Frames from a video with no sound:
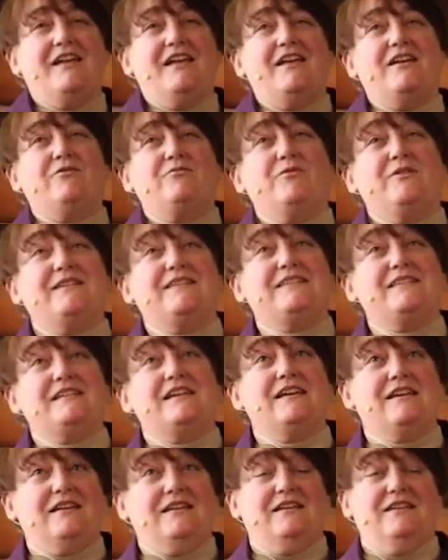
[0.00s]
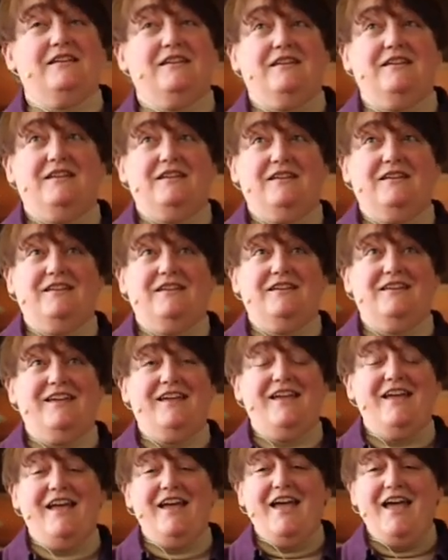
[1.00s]
if we sit
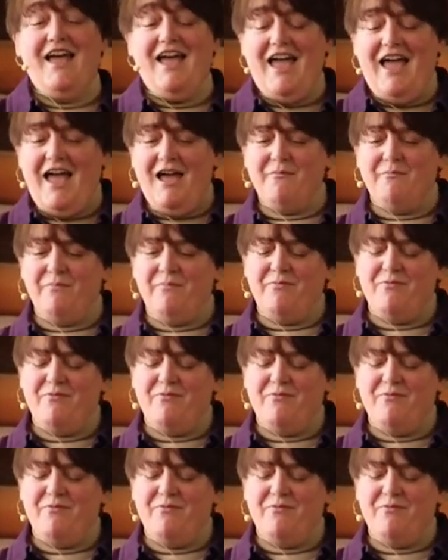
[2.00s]
and